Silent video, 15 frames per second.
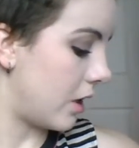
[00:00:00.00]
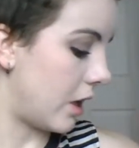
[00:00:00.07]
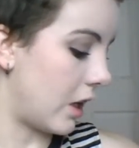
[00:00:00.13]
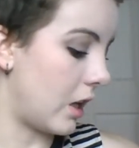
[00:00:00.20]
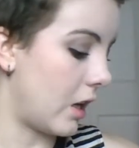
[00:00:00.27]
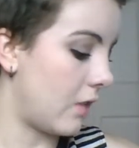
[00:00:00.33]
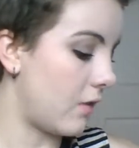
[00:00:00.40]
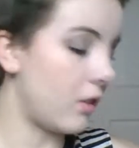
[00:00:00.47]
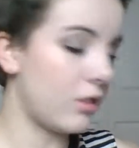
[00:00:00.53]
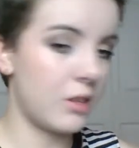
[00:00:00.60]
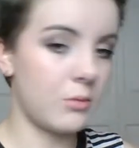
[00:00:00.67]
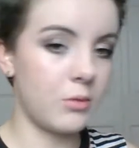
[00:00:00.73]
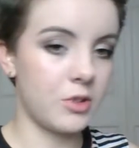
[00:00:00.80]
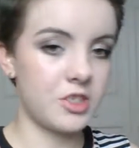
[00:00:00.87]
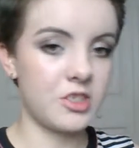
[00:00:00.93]
And I've
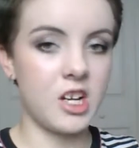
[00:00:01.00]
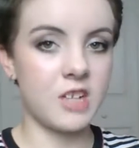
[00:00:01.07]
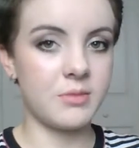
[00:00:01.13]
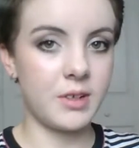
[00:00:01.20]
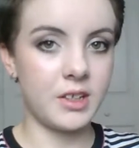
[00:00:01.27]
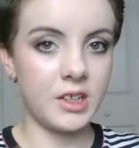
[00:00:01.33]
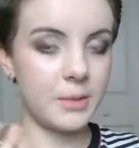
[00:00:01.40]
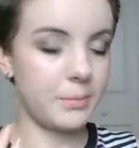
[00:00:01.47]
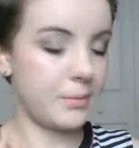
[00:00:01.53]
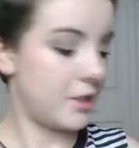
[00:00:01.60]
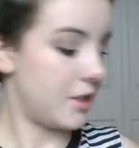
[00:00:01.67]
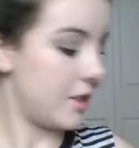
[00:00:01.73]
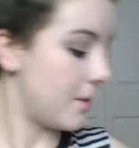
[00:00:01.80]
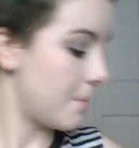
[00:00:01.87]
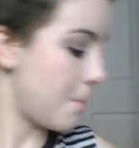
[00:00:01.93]
already moisturized my
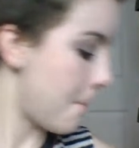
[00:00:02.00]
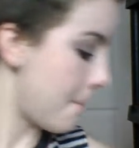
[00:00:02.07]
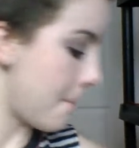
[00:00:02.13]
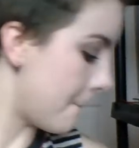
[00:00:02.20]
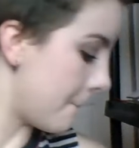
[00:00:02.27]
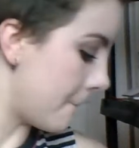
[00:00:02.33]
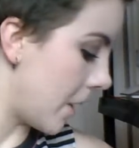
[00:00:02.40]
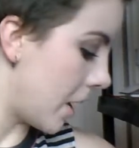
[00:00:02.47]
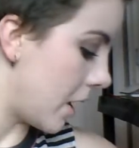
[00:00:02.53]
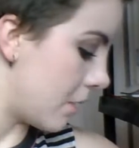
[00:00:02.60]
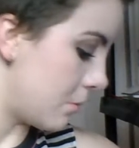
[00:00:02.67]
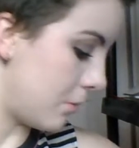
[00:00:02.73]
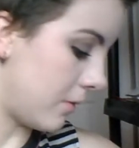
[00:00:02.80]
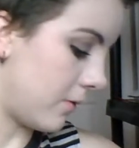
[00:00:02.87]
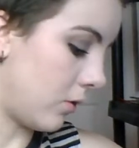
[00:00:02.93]
lips
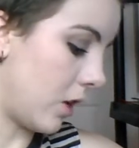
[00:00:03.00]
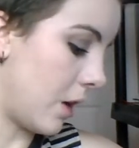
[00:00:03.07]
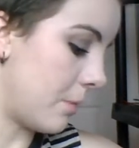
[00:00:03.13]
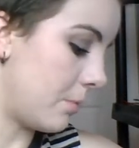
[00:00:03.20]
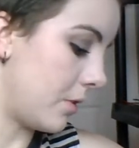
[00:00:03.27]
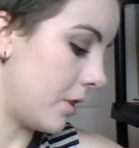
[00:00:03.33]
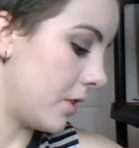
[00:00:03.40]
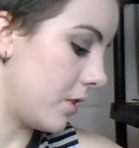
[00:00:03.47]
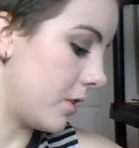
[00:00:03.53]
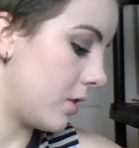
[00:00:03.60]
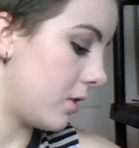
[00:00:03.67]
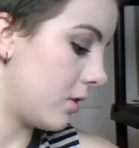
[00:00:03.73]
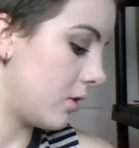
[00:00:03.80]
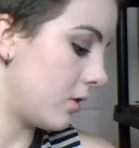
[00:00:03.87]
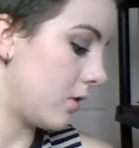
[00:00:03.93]
before I put
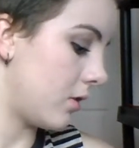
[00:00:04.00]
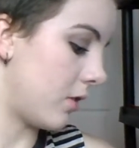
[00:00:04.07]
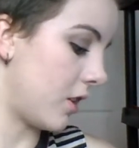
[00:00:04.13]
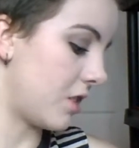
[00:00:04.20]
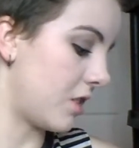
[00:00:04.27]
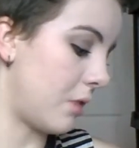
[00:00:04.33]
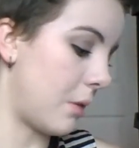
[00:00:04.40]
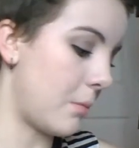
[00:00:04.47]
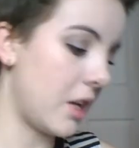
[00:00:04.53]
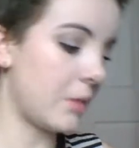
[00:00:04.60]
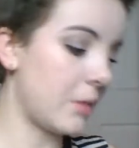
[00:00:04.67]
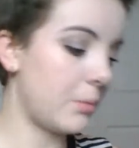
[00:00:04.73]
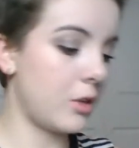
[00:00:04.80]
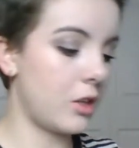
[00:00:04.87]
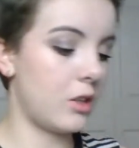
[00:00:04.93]
the rest of my
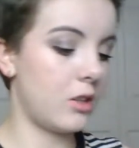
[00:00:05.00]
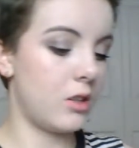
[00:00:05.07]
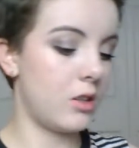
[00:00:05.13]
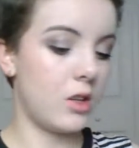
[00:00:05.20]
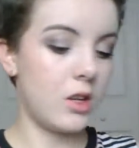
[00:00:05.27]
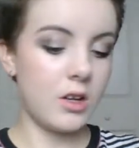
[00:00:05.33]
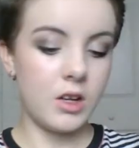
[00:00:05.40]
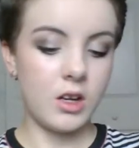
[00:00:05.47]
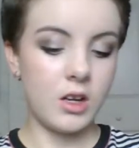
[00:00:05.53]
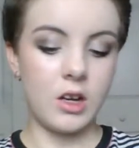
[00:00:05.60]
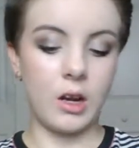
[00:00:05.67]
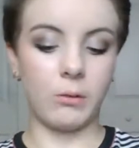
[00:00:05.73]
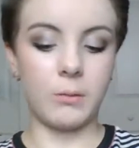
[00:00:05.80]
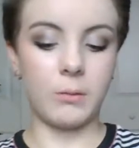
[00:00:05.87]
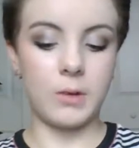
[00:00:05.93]
makeup on.
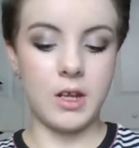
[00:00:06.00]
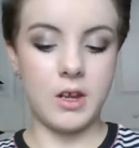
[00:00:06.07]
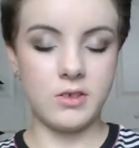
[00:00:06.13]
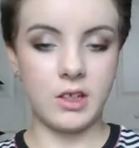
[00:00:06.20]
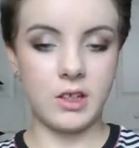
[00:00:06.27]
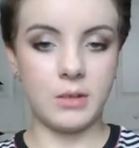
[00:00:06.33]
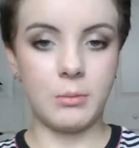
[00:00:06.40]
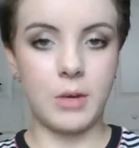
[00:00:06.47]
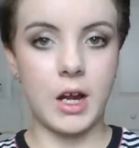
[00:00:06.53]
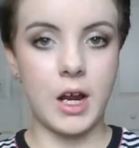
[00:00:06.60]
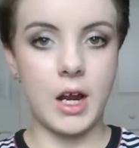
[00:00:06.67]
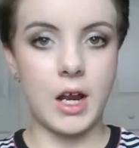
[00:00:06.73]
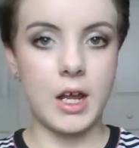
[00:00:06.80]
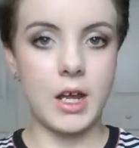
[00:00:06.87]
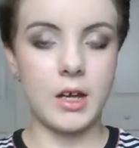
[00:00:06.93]
And I'm going to be using
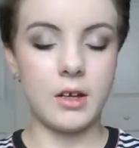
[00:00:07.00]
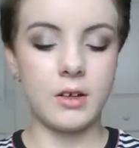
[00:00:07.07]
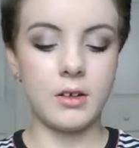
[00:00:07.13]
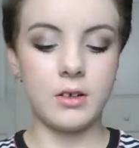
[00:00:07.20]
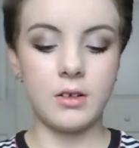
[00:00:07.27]
my